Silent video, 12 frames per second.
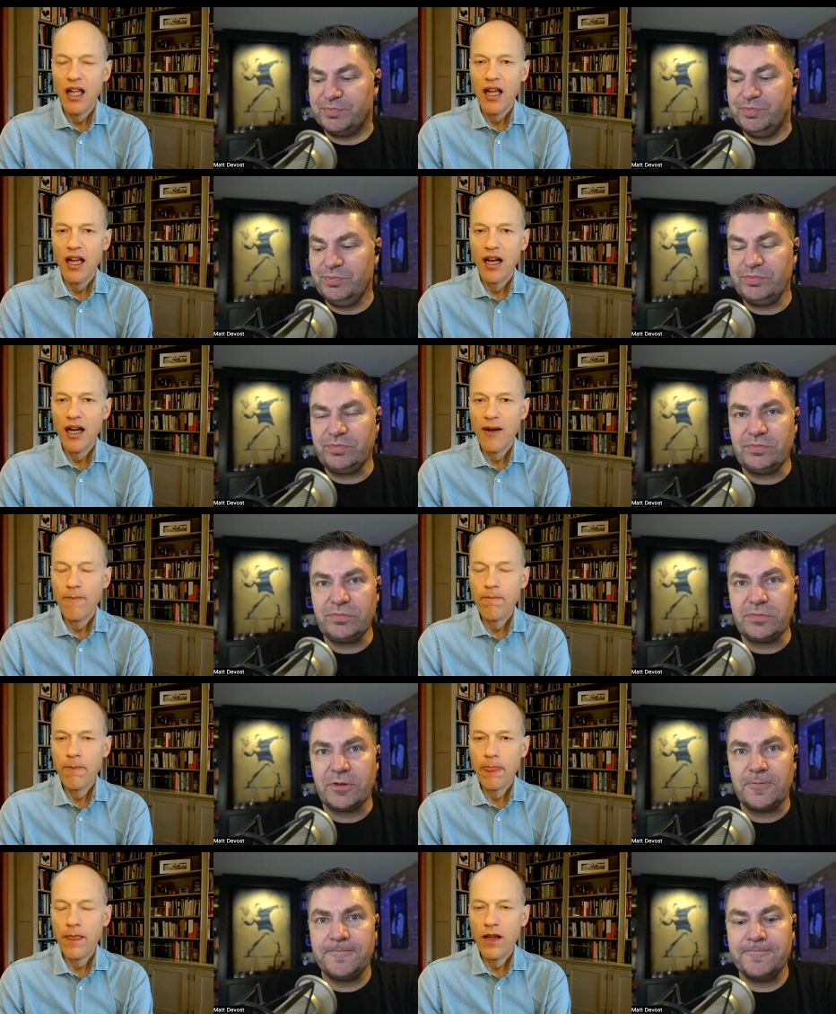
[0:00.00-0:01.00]
Speaker 1: um,
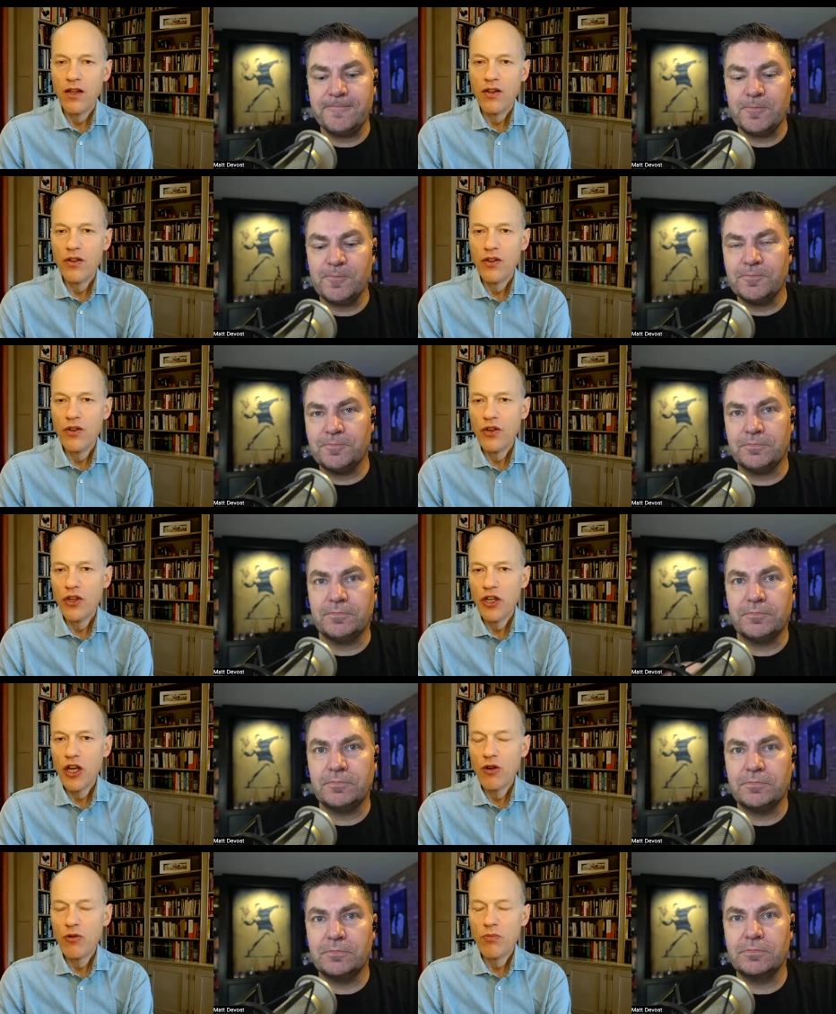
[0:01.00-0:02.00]
you
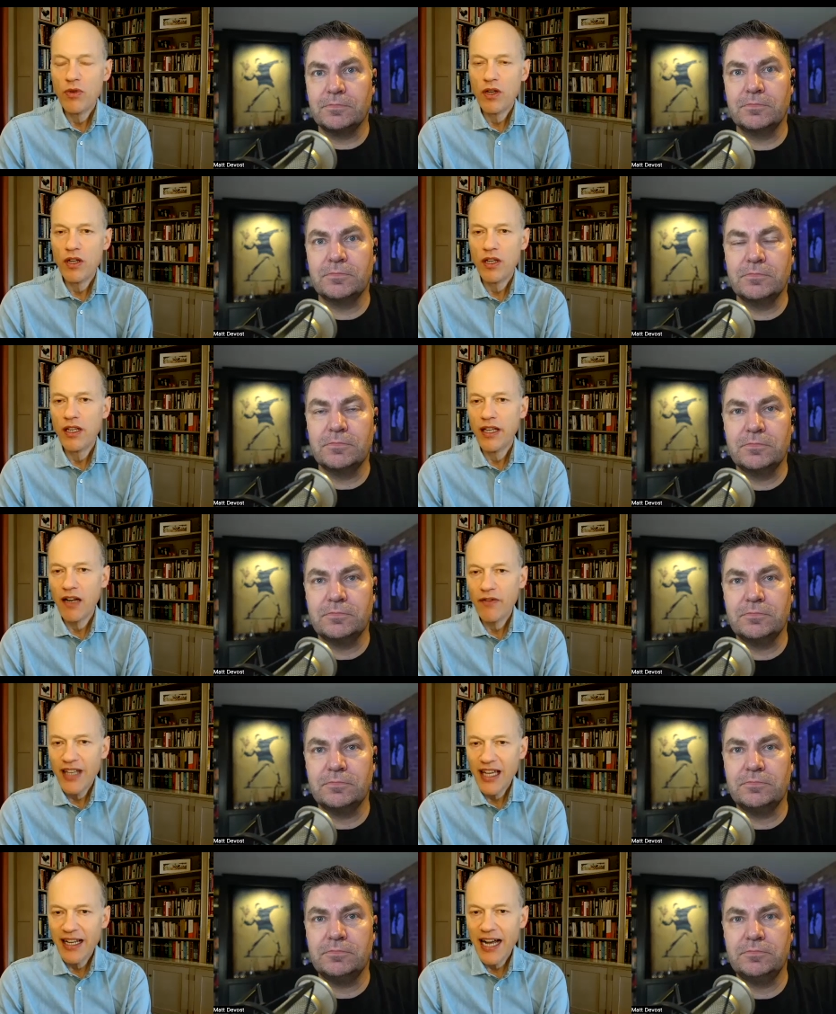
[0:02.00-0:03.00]
know, kind of
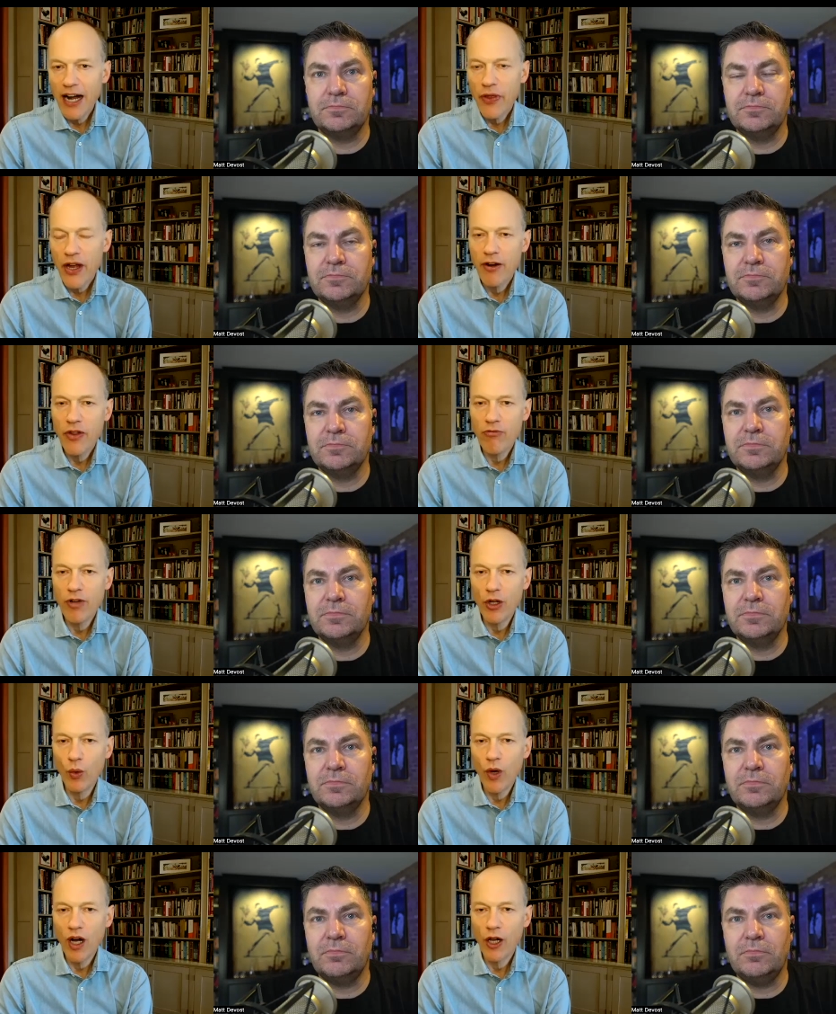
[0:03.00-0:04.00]
getting out there in the real
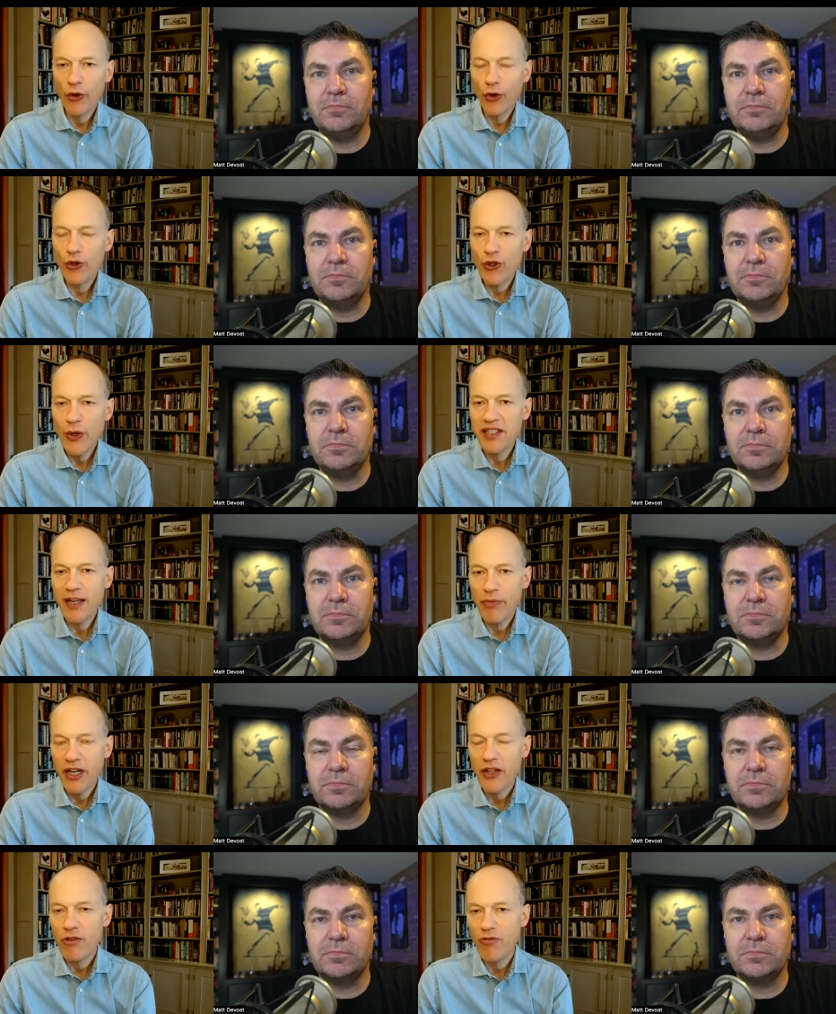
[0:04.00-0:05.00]
world or doing something
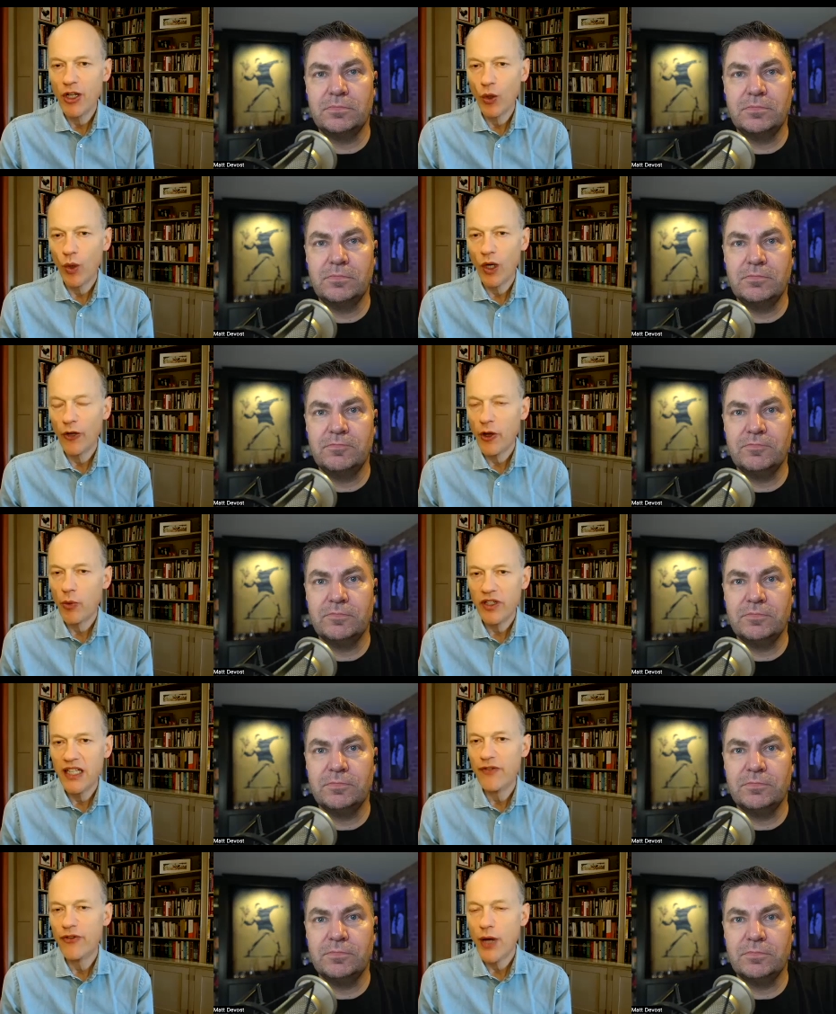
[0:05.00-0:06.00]
in the real world that would
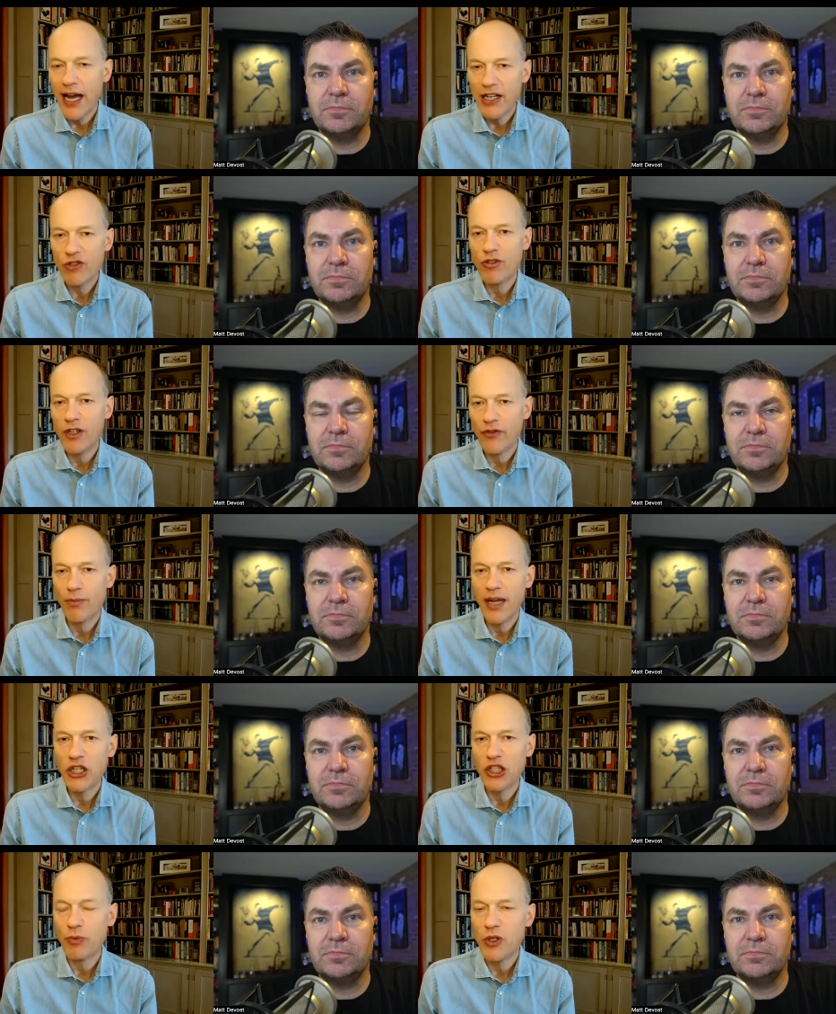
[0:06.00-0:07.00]
give you extra
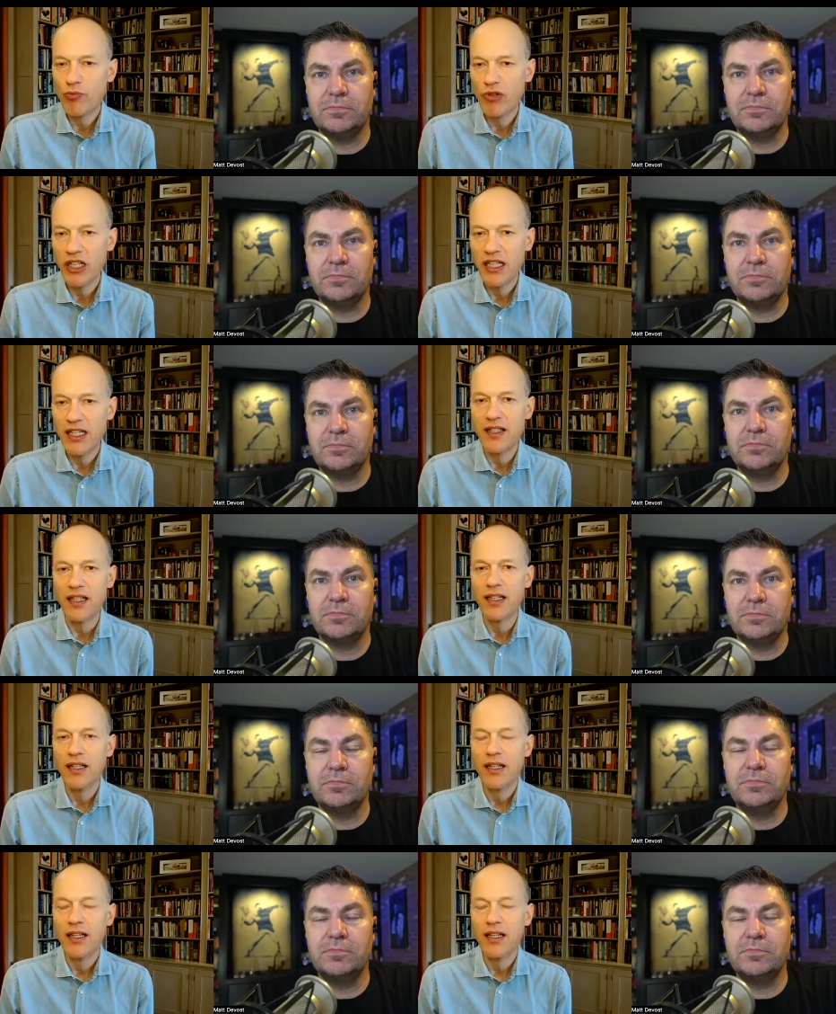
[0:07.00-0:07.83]
information was pretty easy